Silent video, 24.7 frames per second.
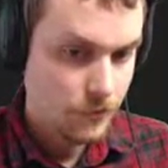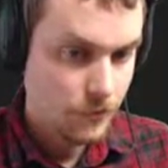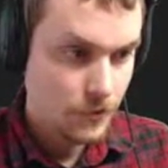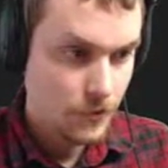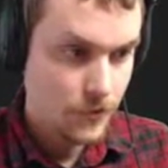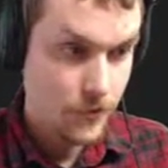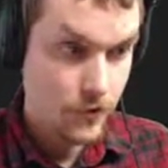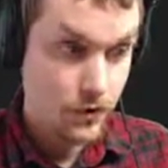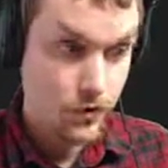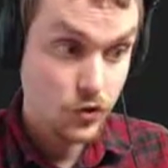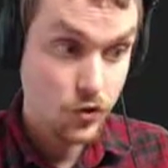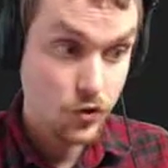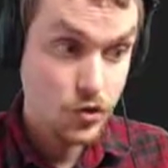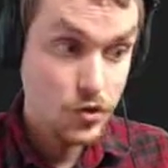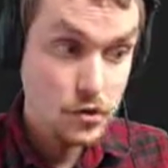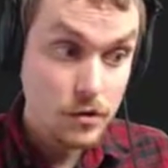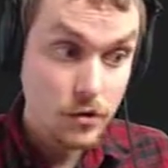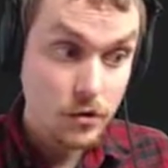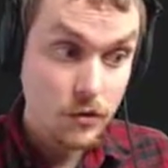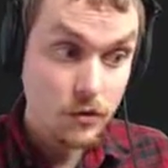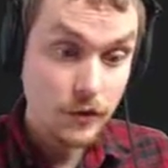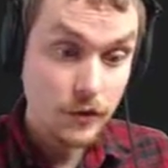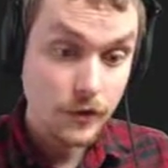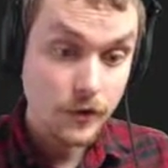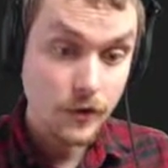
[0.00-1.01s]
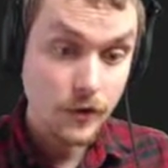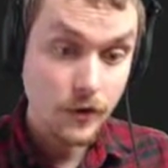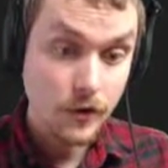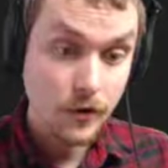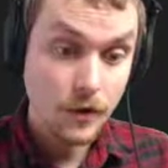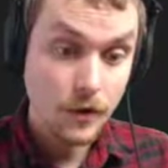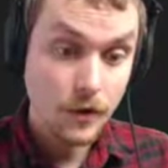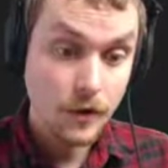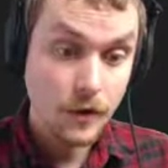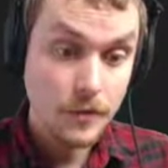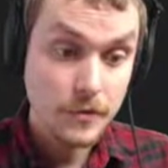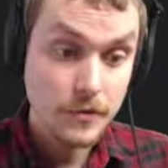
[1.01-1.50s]
And the should list out
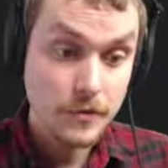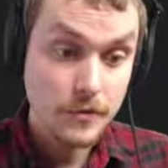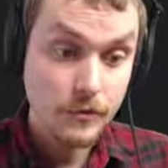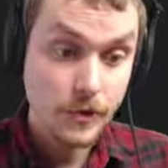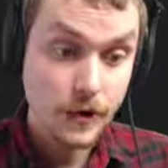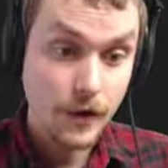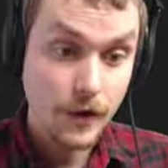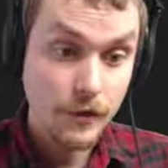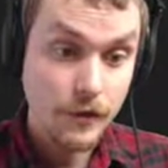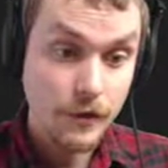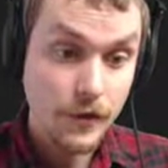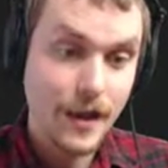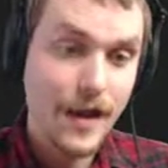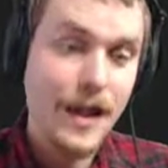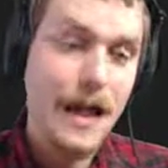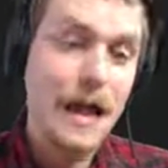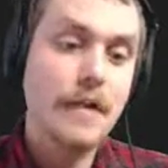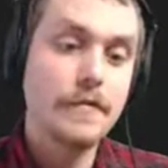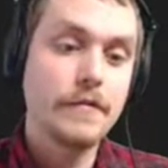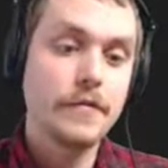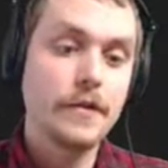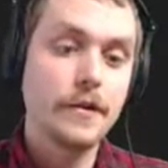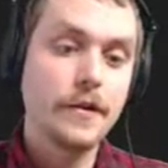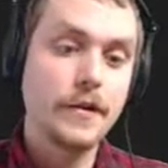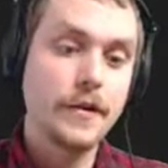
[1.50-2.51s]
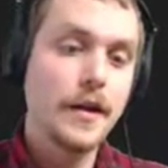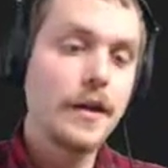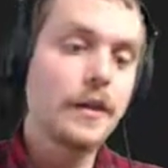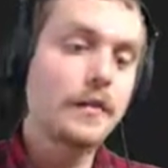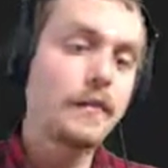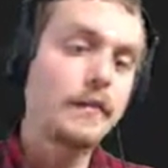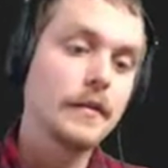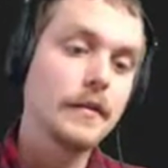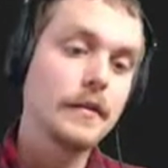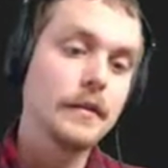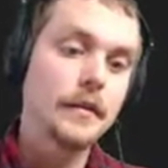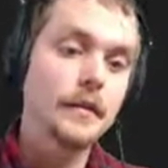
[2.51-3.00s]
all the image files I have in there. Yeah.
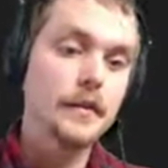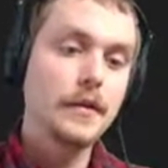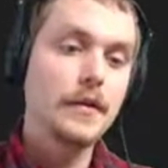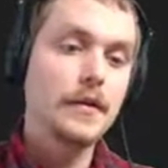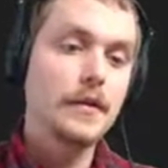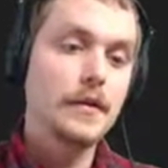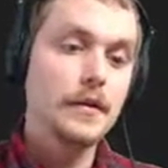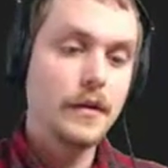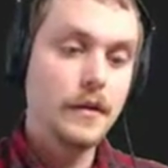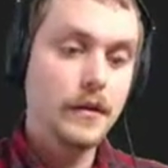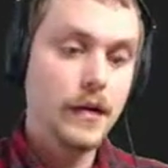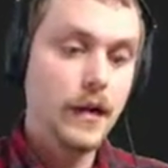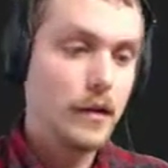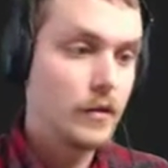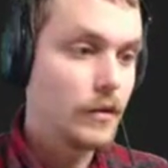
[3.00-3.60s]
yeah.